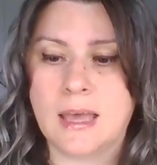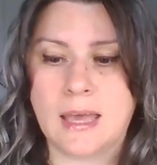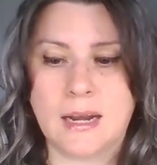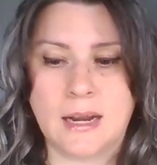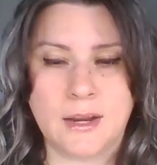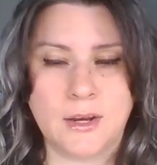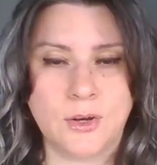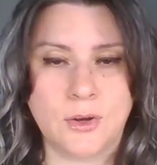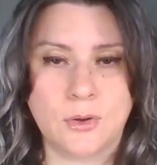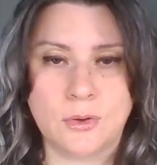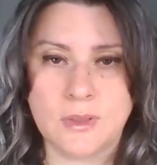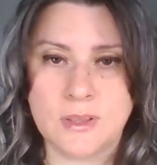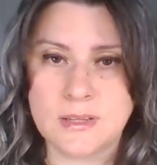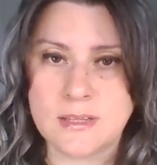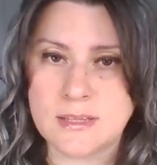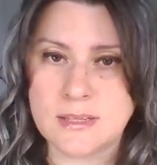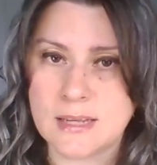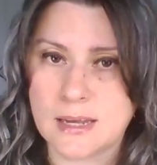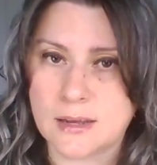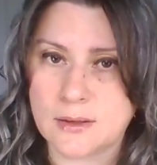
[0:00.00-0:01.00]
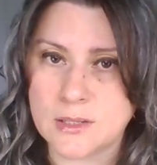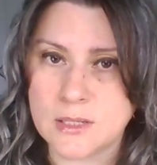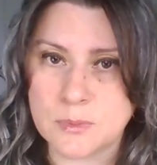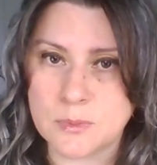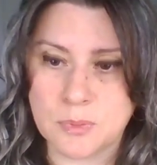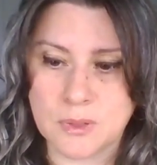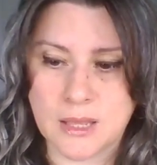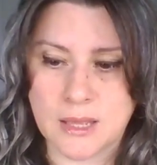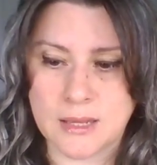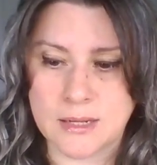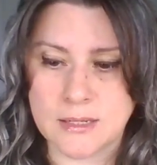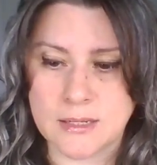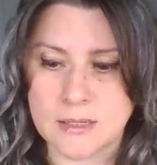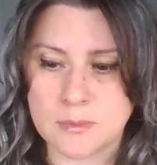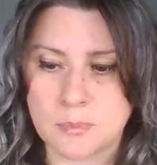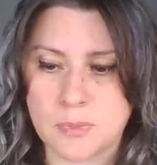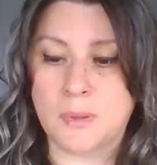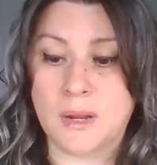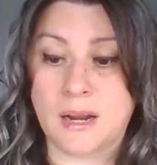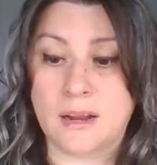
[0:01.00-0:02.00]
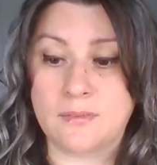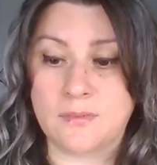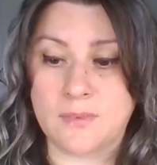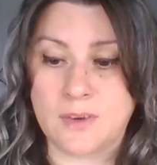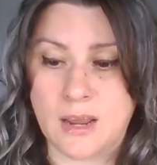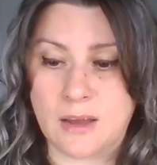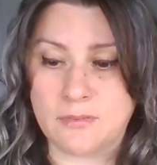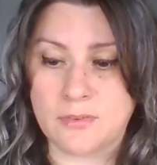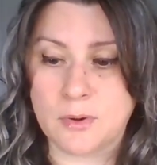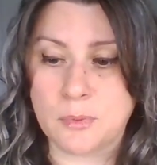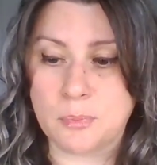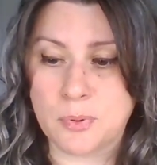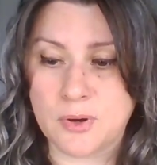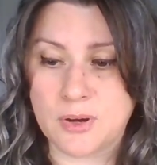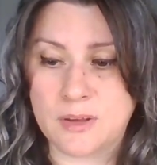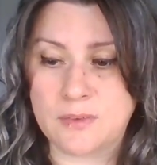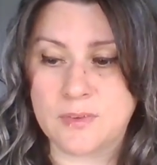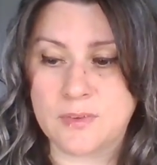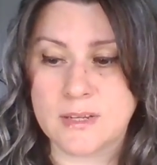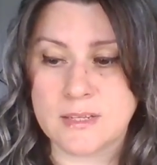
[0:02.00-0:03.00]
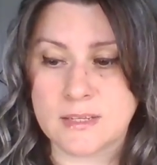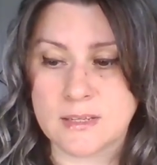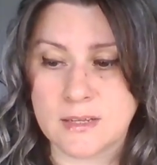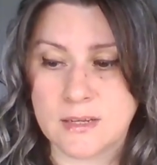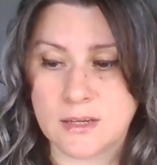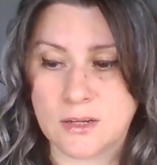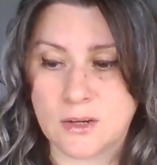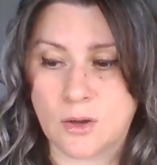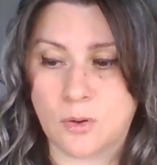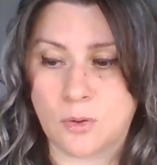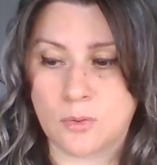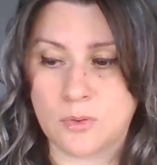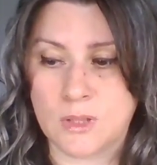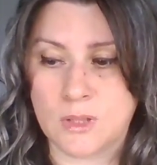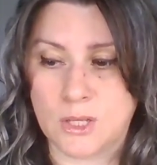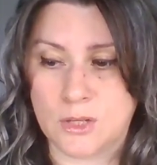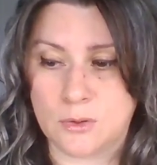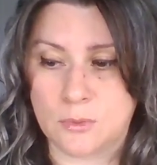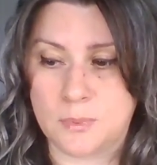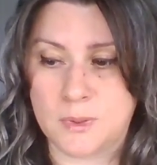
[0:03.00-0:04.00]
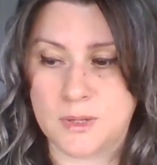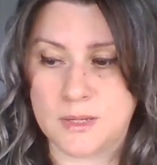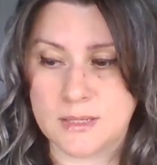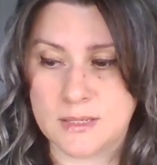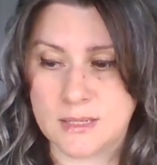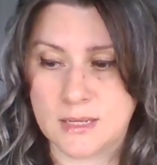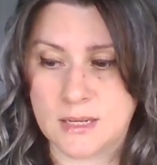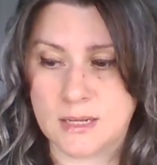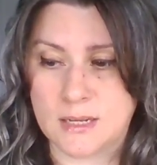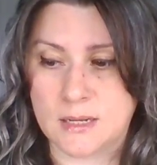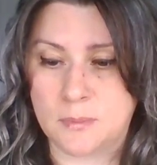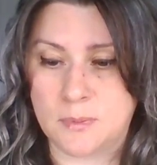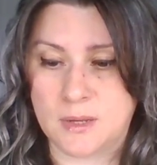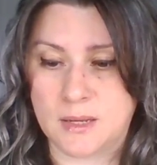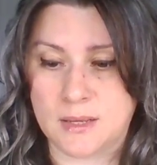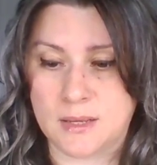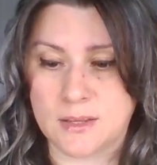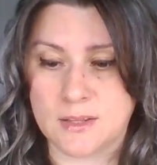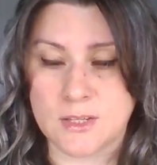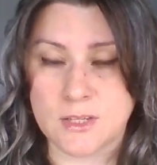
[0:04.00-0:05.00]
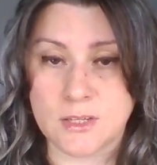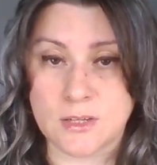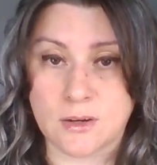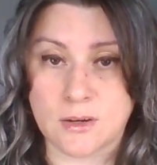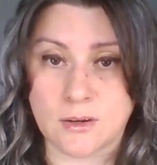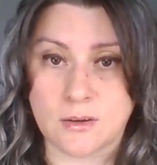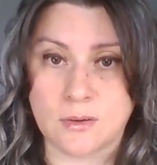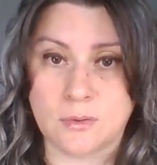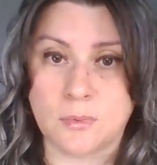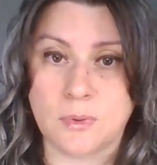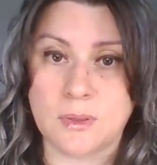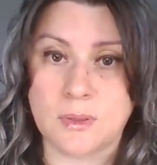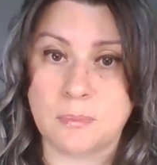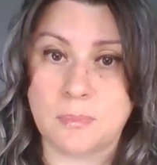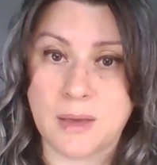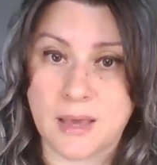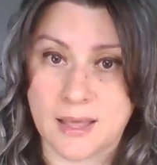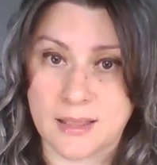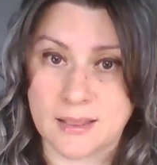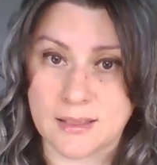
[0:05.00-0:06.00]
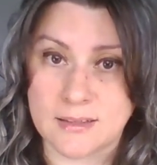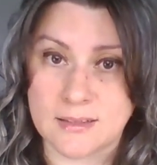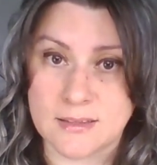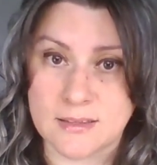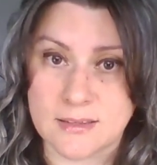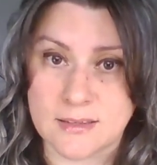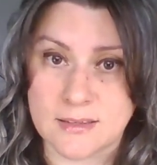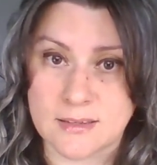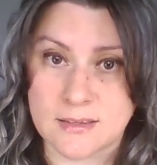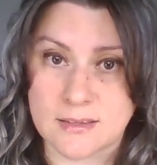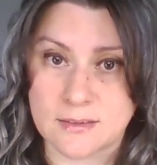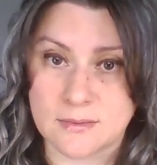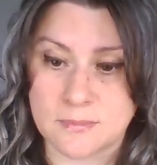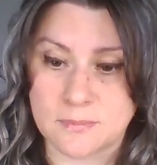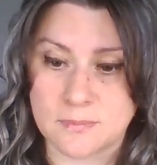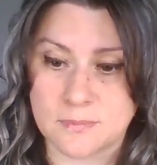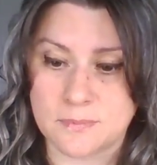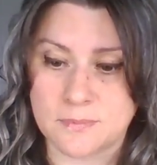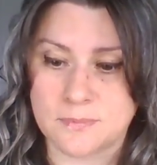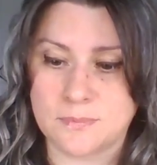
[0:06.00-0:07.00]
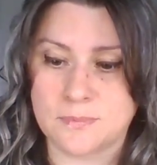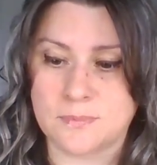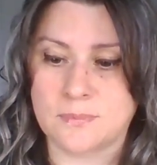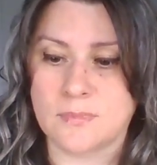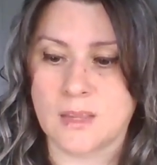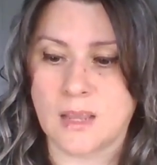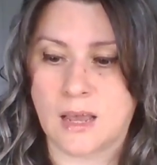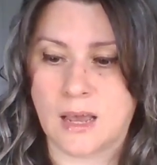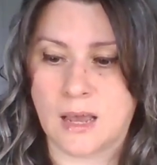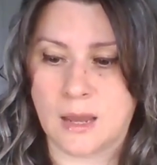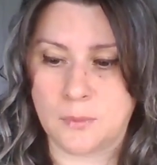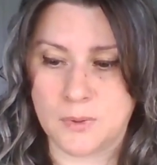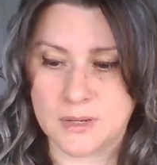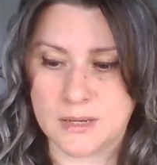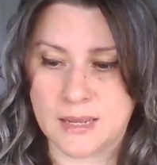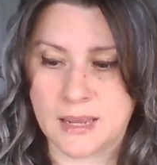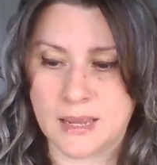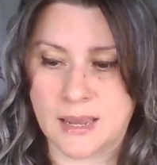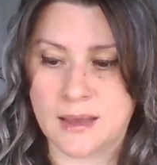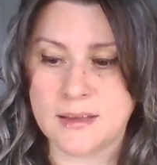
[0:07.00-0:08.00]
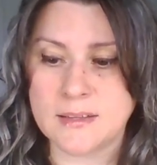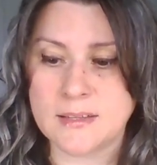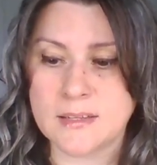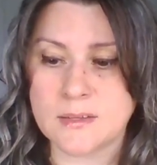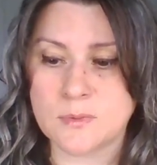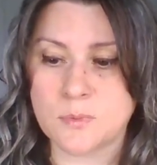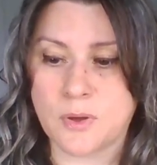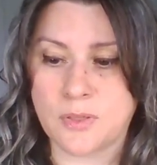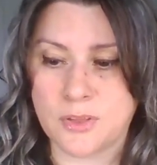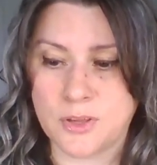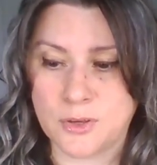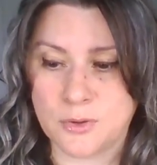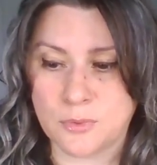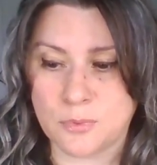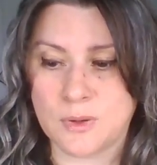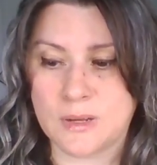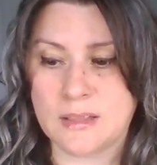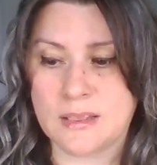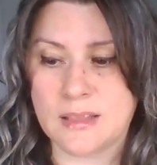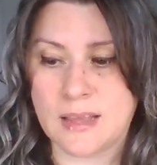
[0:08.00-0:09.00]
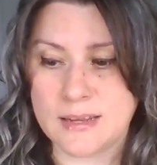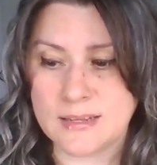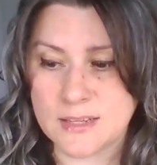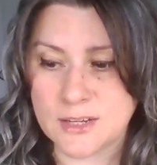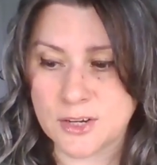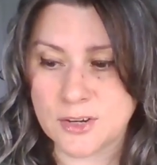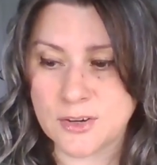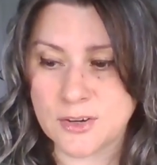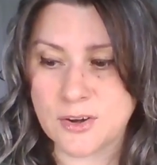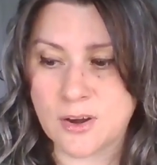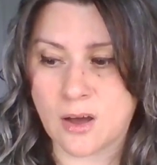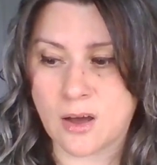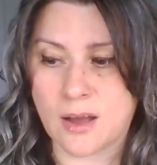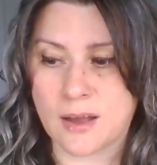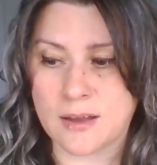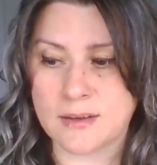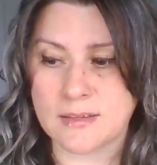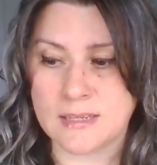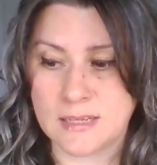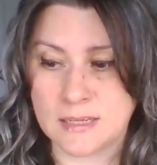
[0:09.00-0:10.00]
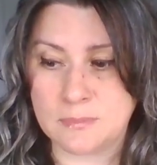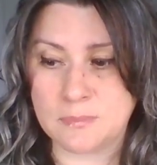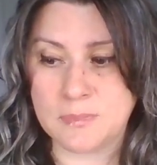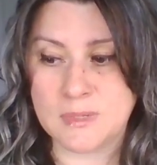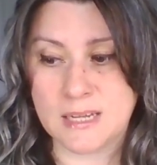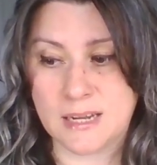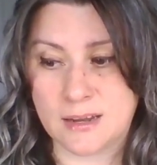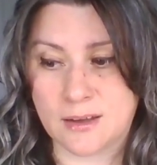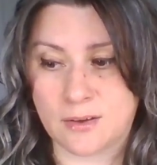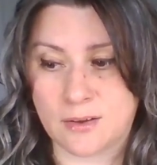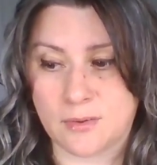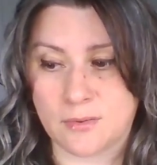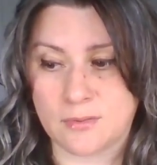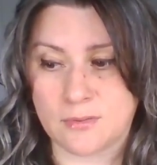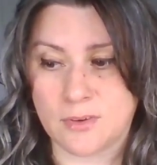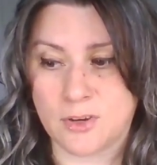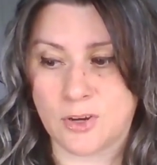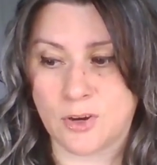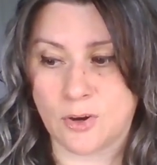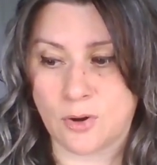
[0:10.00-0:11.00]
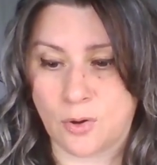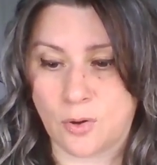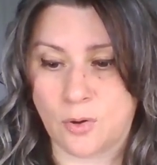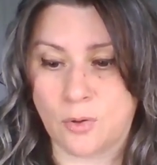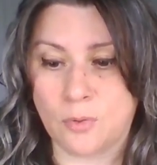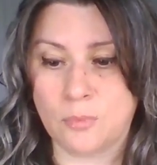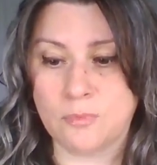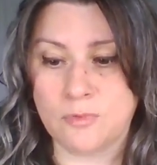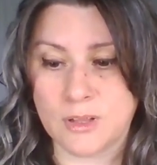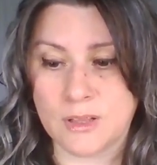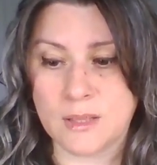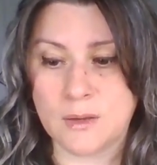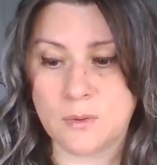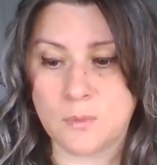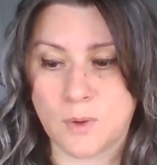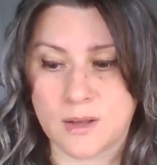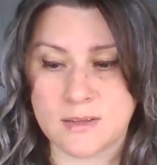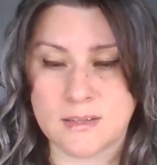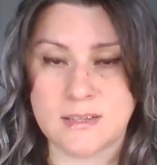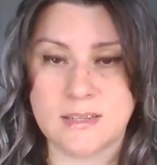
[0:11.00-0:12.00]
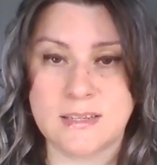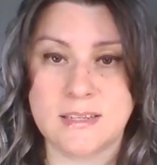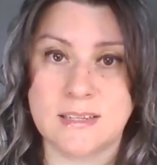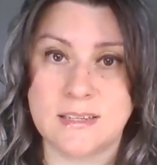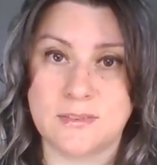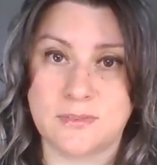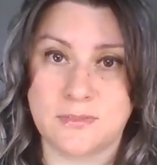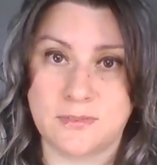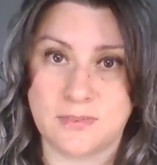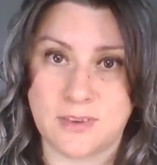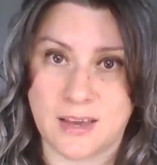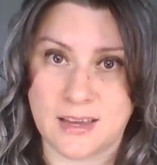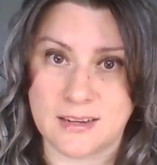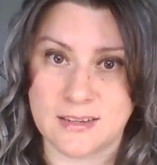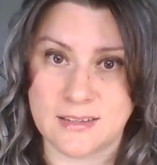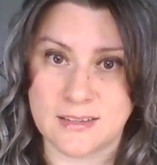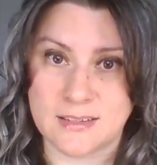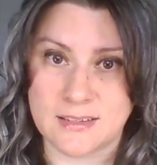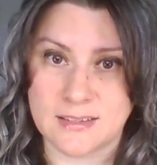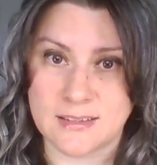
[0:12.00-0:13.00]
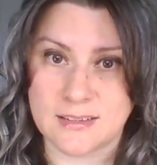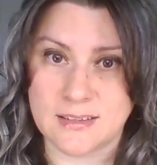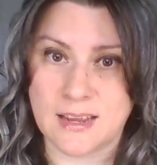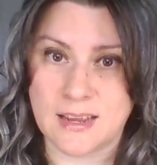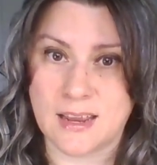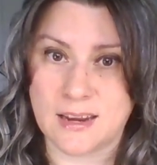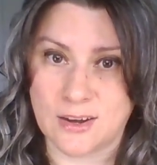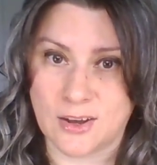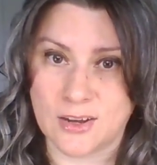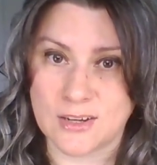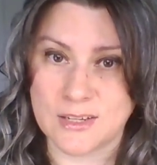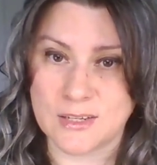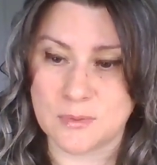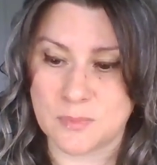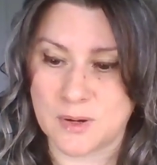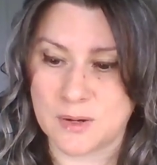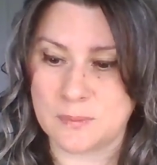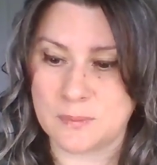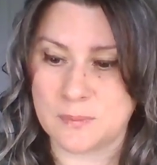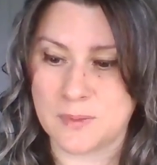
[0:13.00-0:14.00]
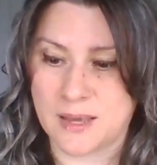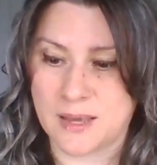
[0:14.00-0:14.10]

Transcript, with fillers: And I know this sounds blunt, but I've never previously known the UPC to be concerned with balance. I would guess, whether you realize it or not, deep down, your hope really was to defend and not to bring